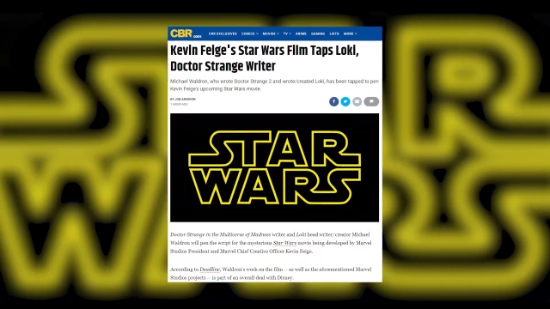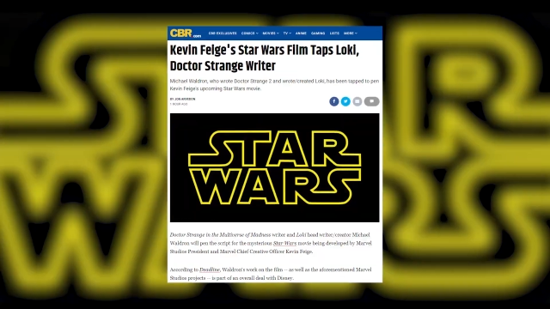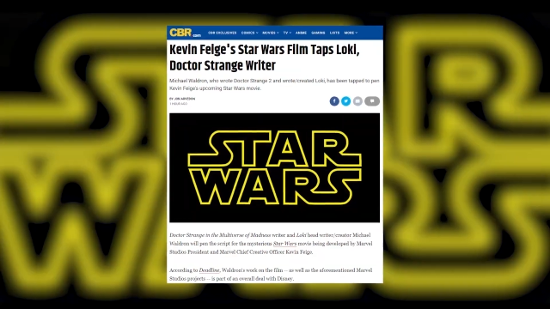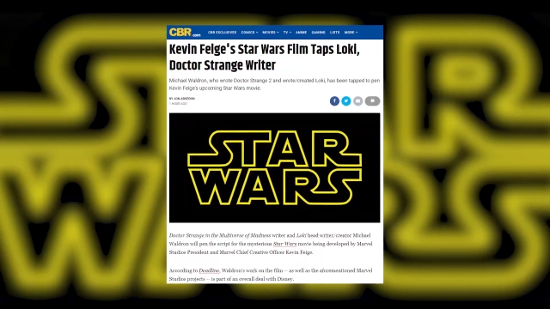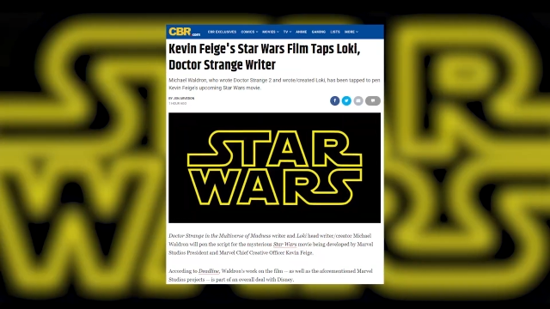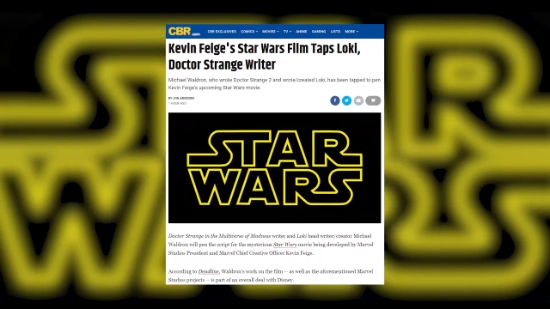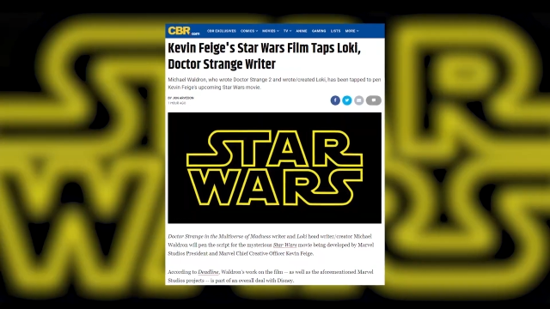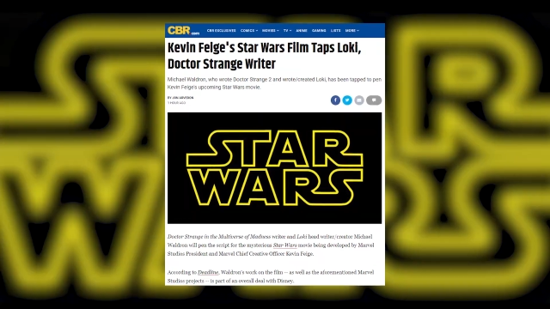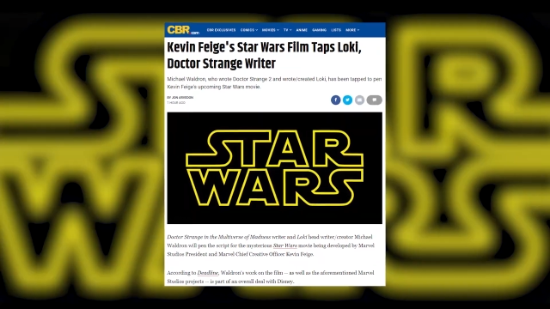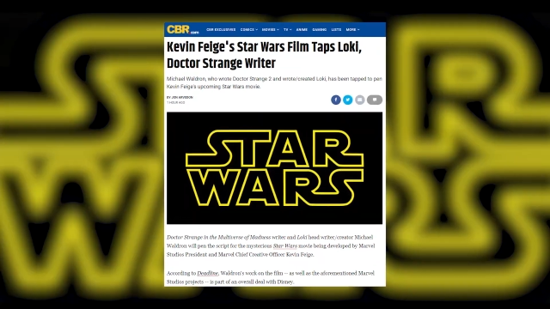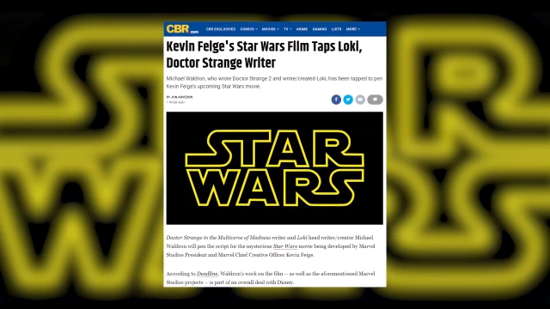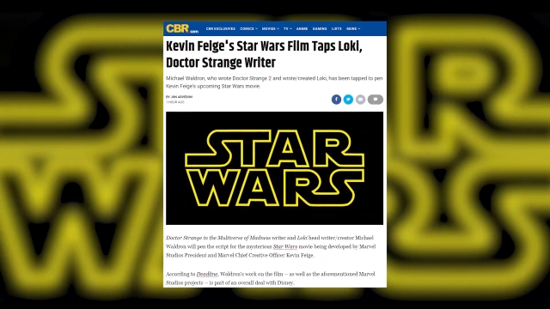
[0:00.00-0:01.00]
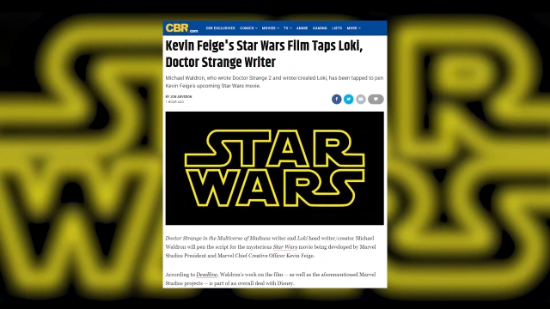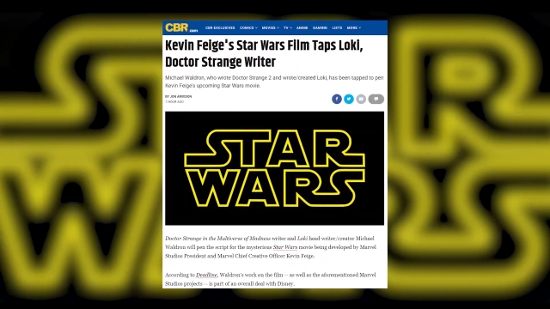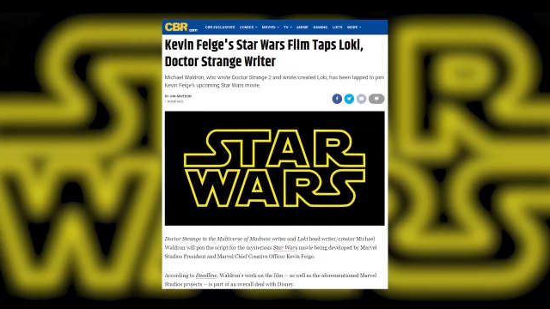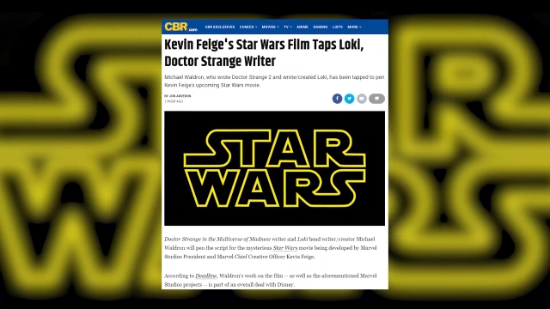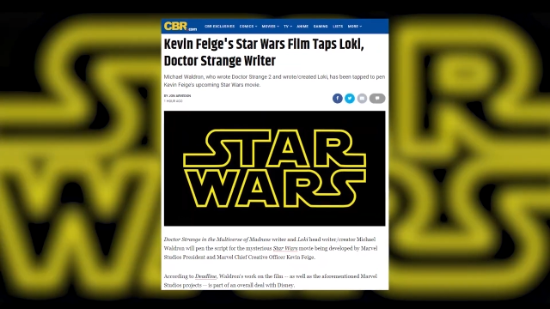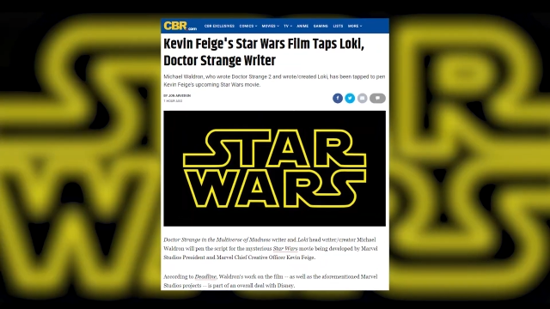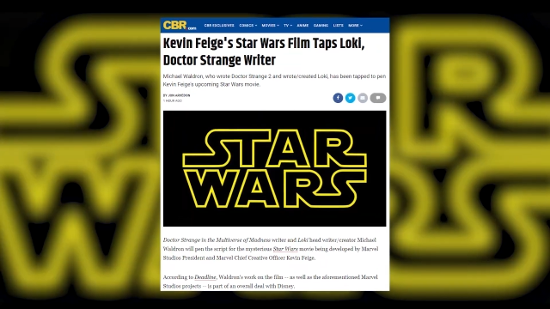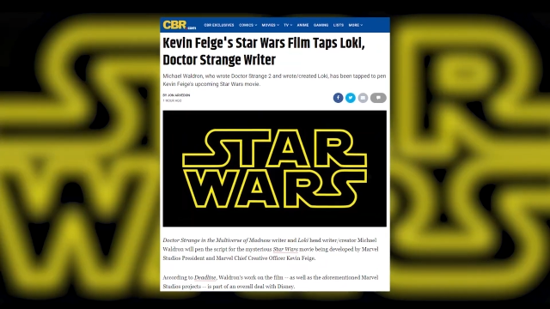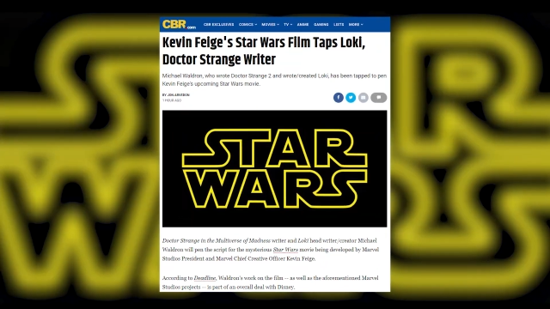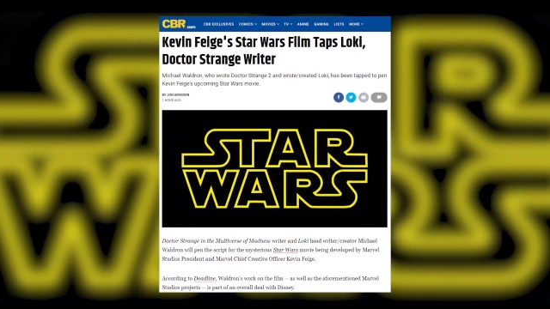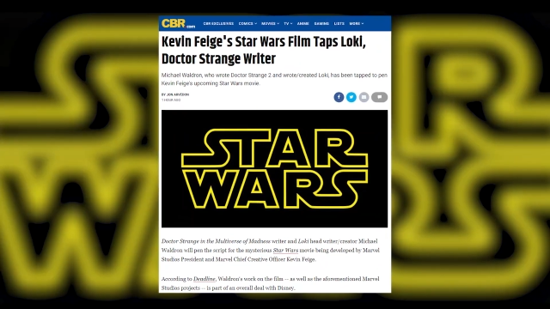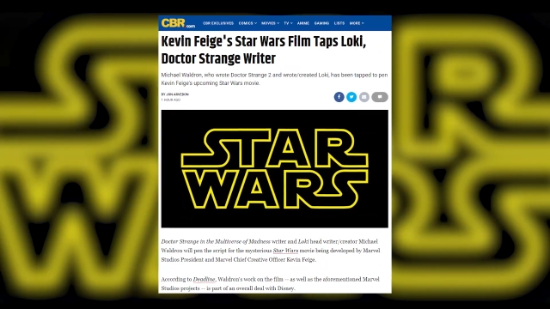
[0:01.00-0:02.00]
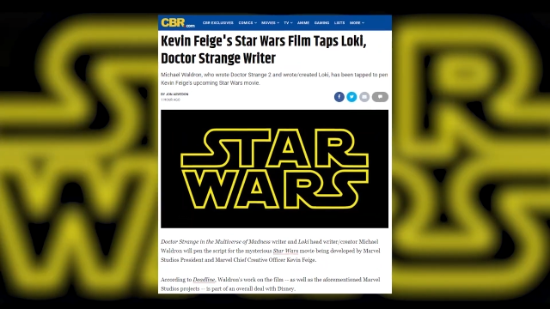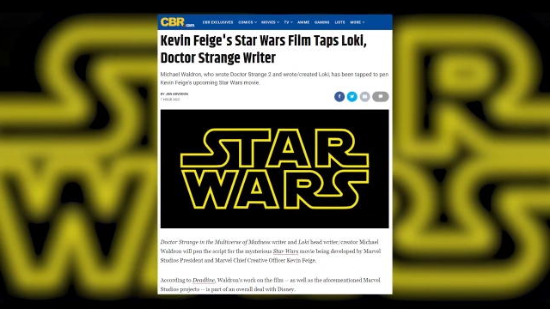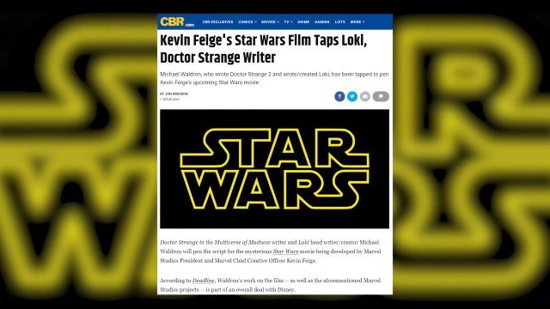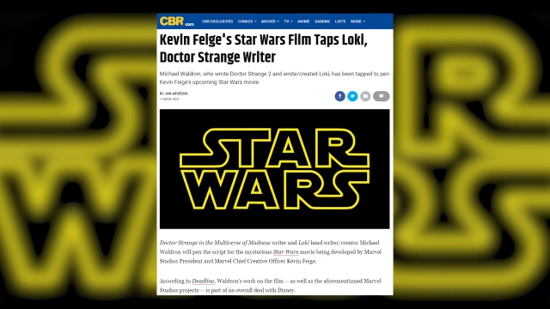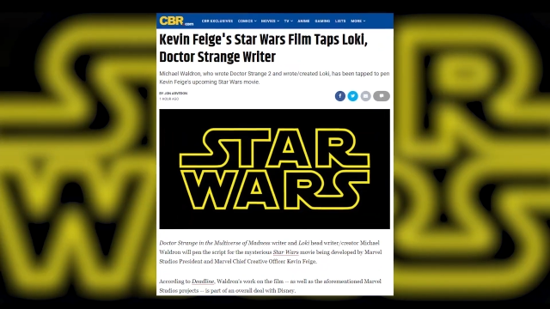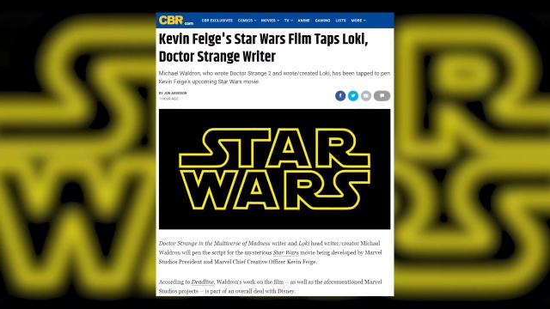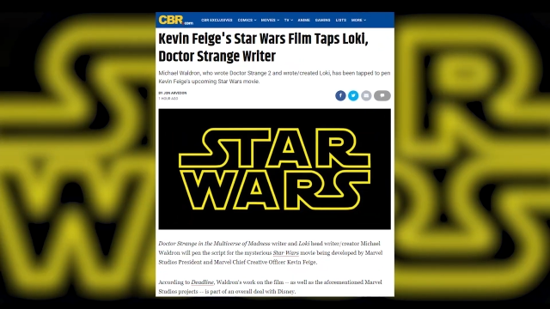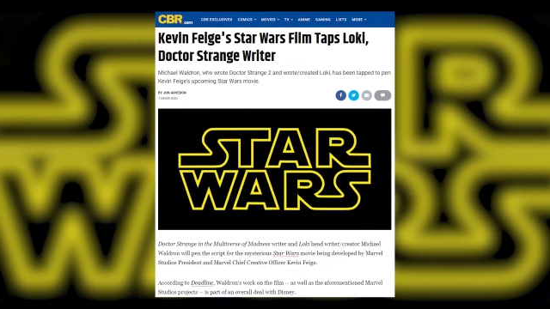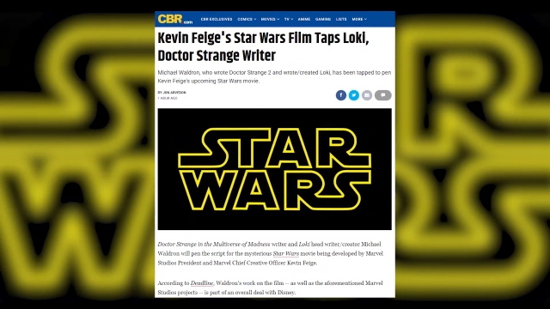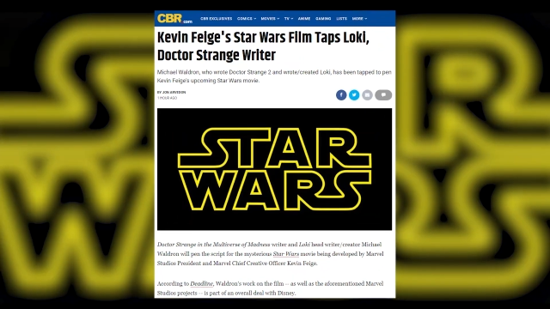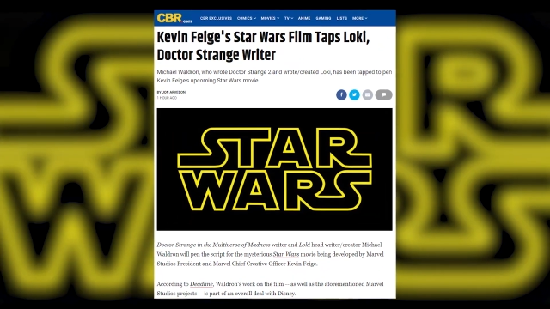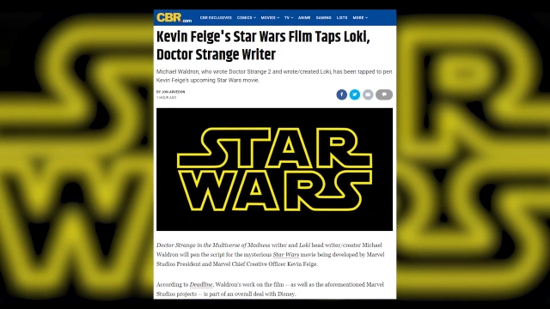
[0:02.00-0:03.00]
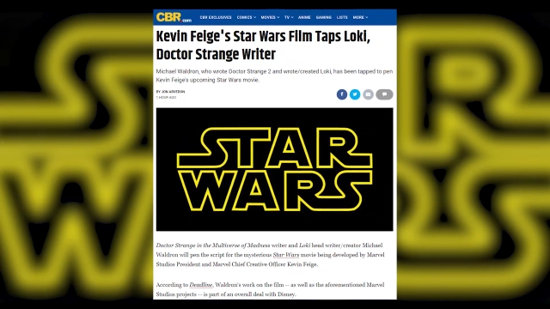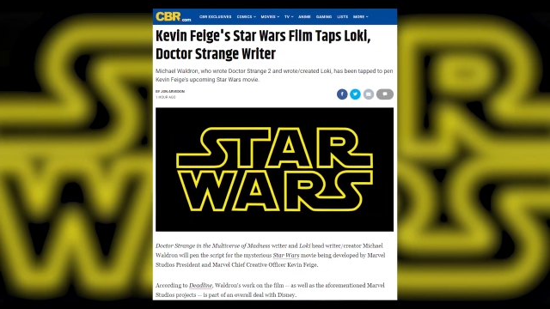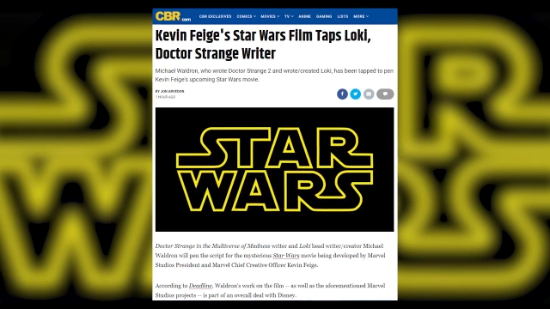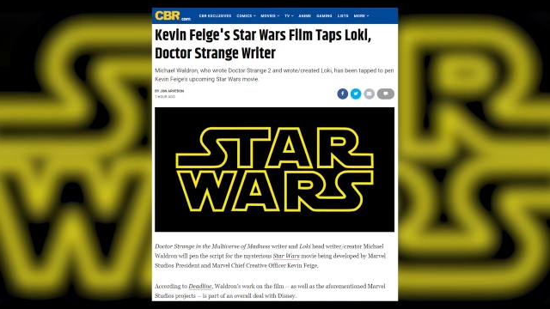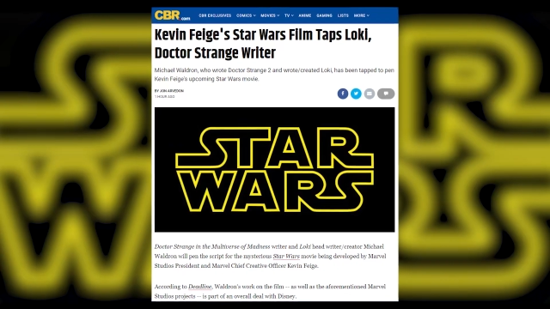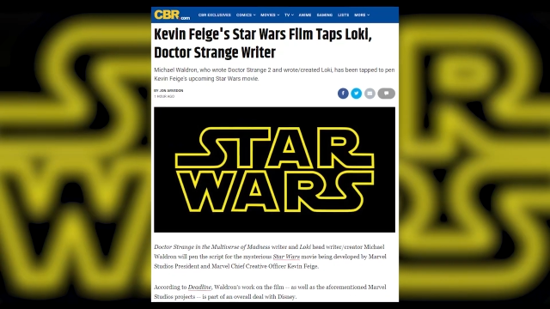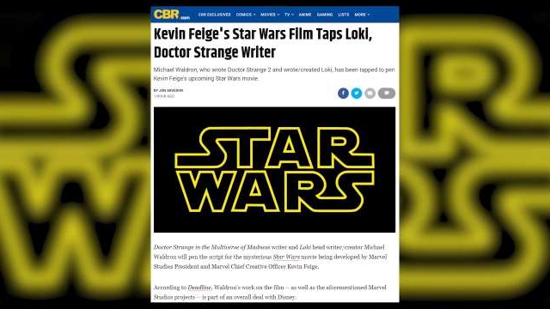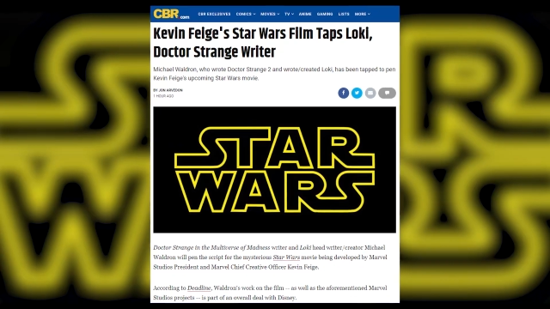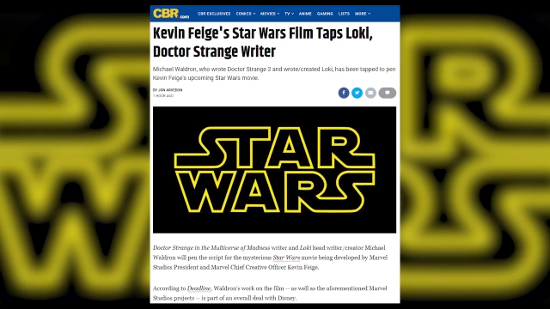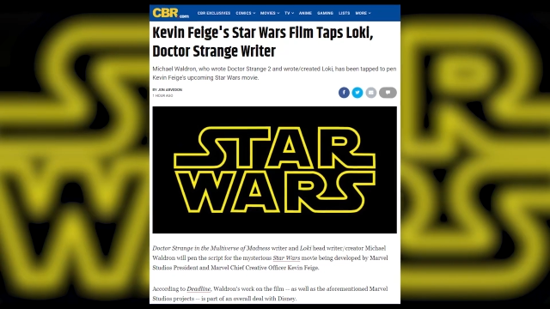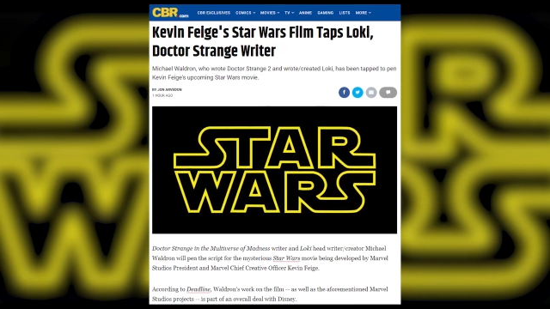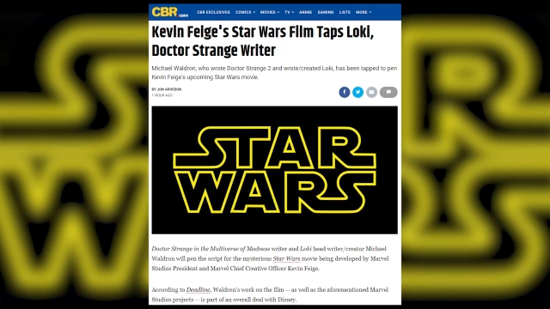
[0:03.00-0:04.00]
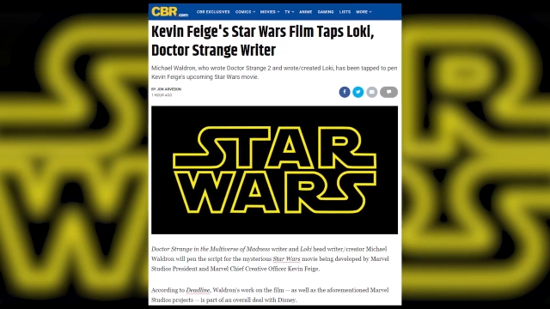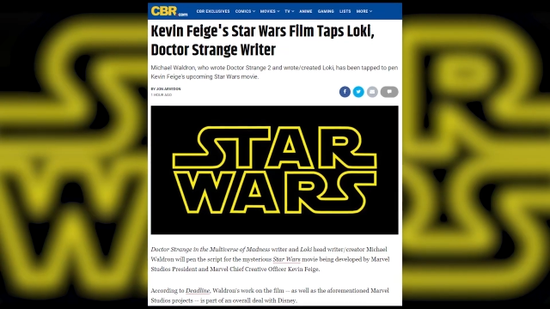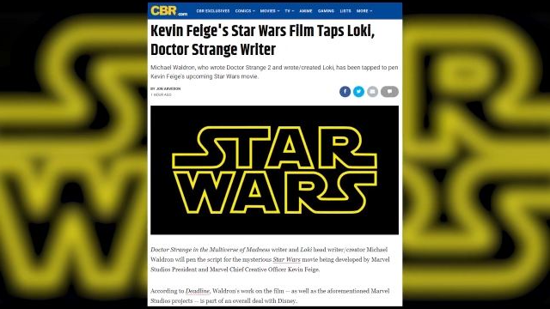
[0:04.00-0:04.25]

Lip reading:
(no speaker visible)